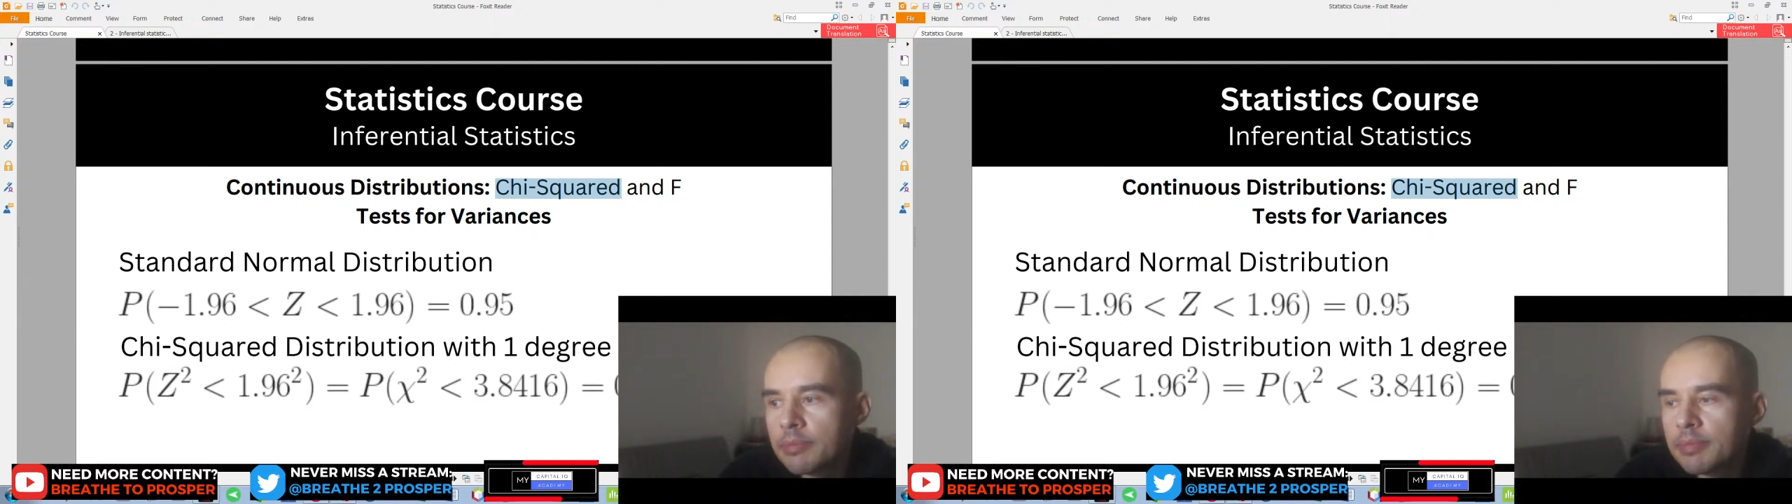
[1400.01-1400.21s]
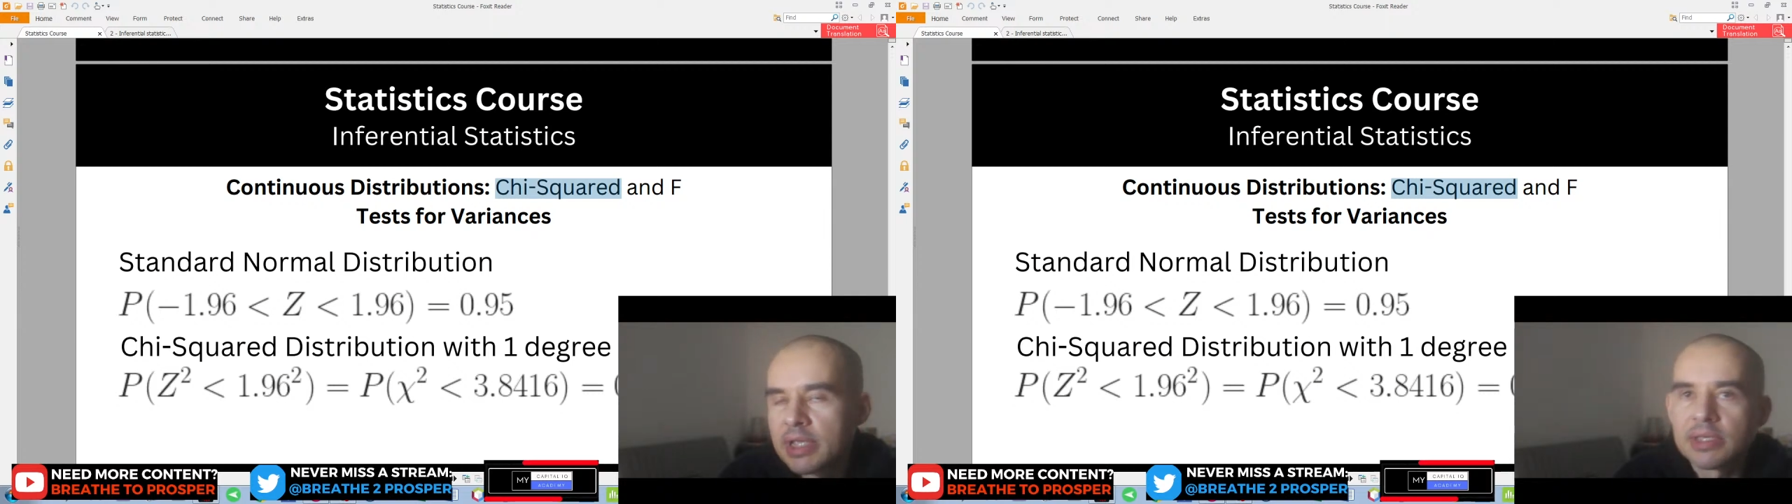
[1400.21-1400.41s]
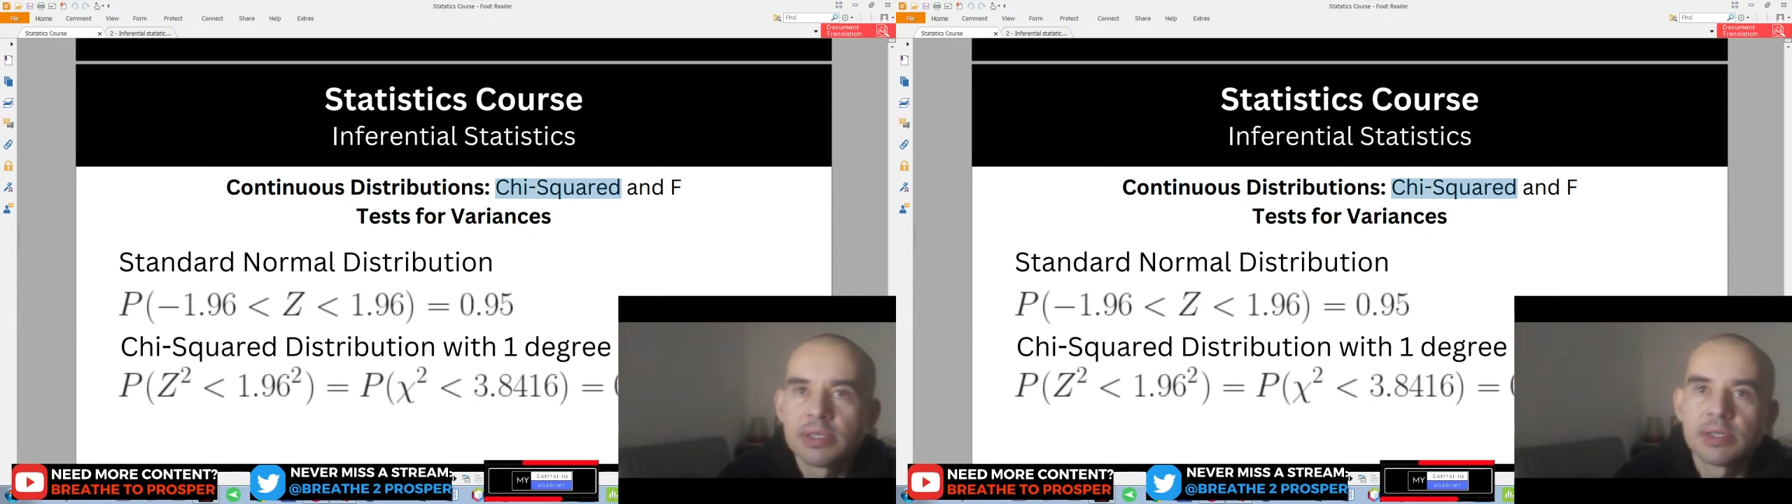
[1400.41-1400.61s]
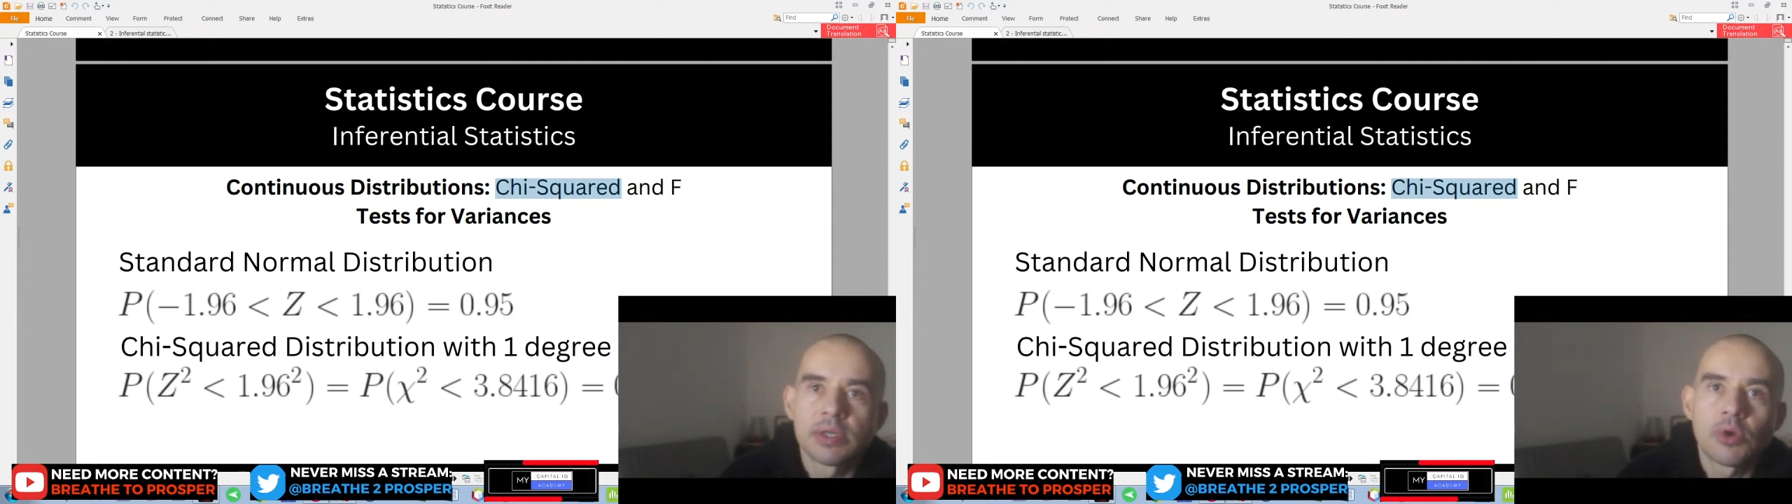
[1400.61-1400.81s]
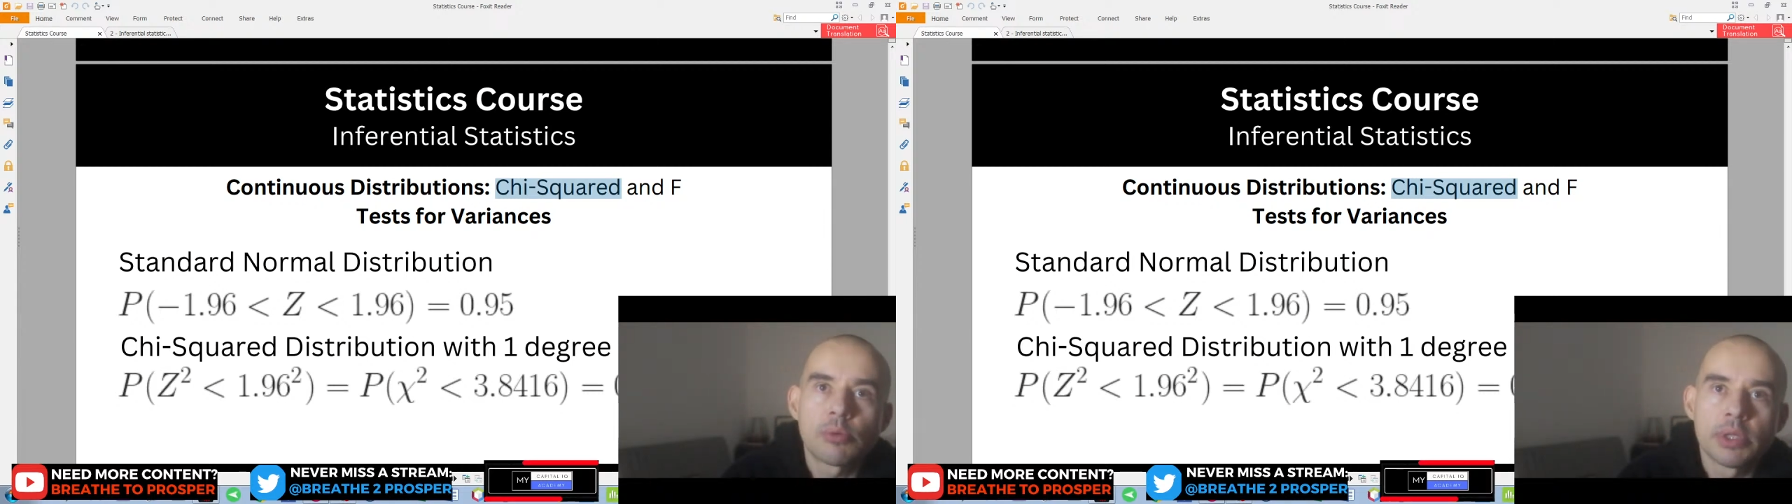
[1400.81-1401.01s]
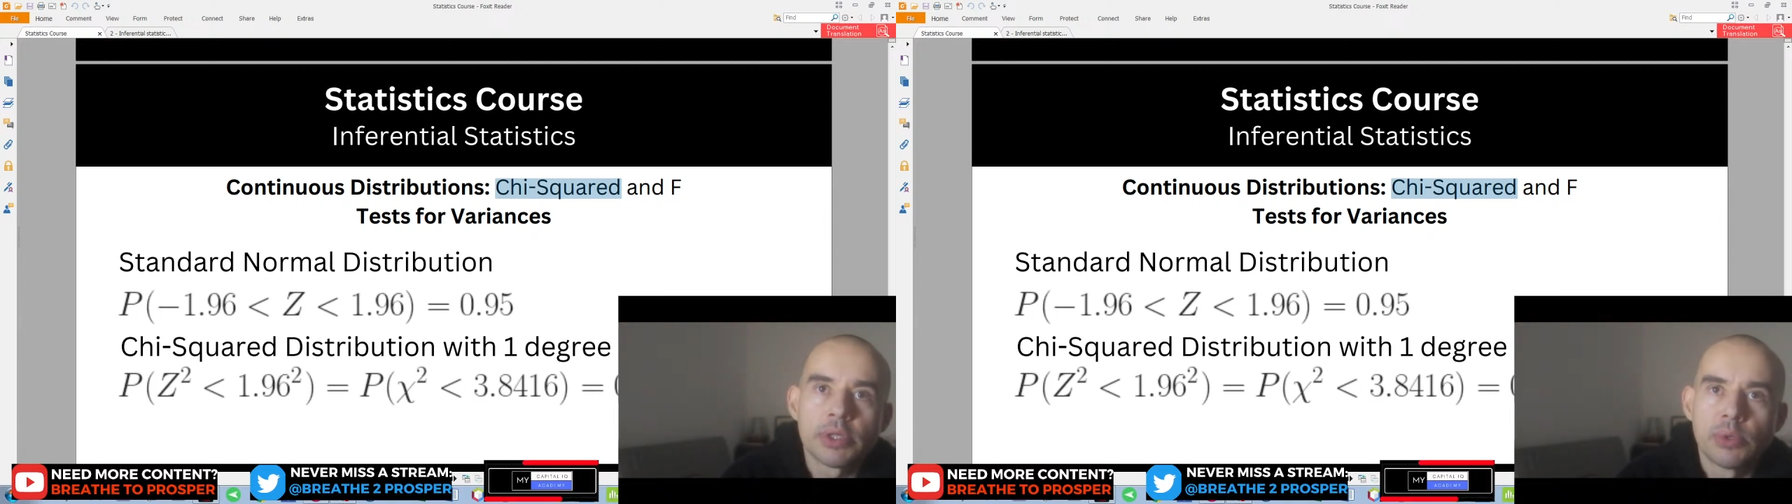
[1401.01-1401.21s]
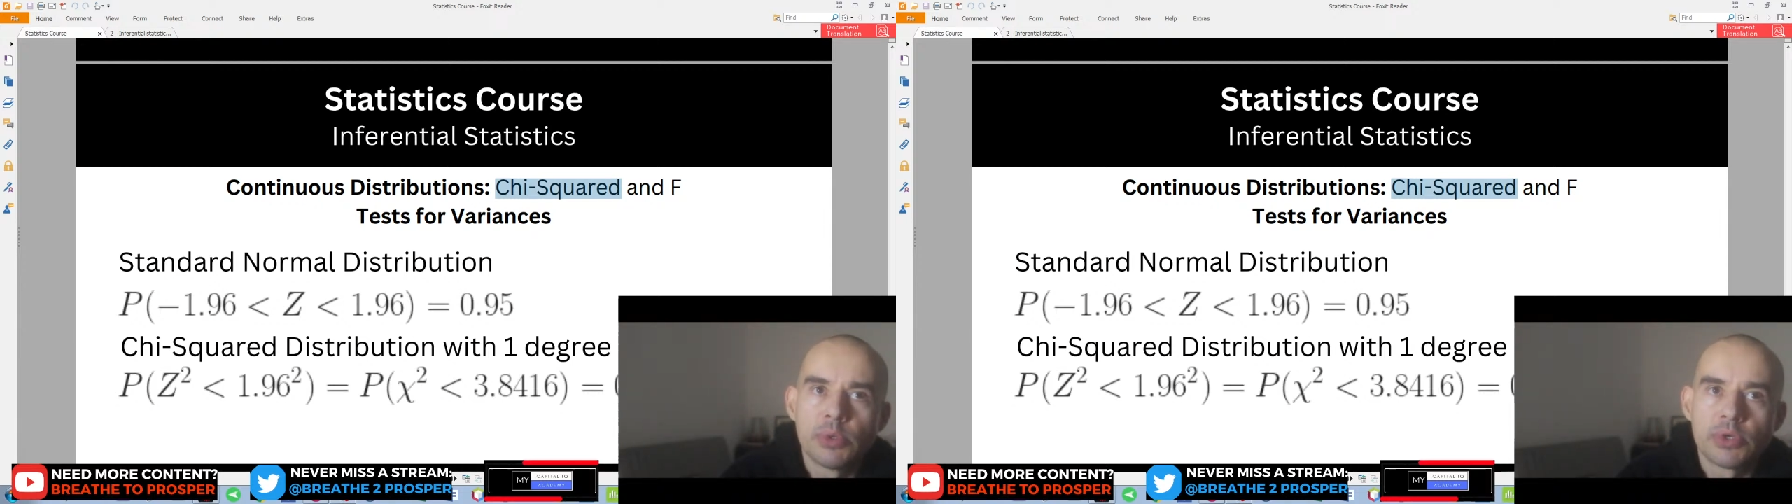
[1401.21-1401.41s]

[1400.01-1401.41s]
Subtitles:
because this is a normal distribution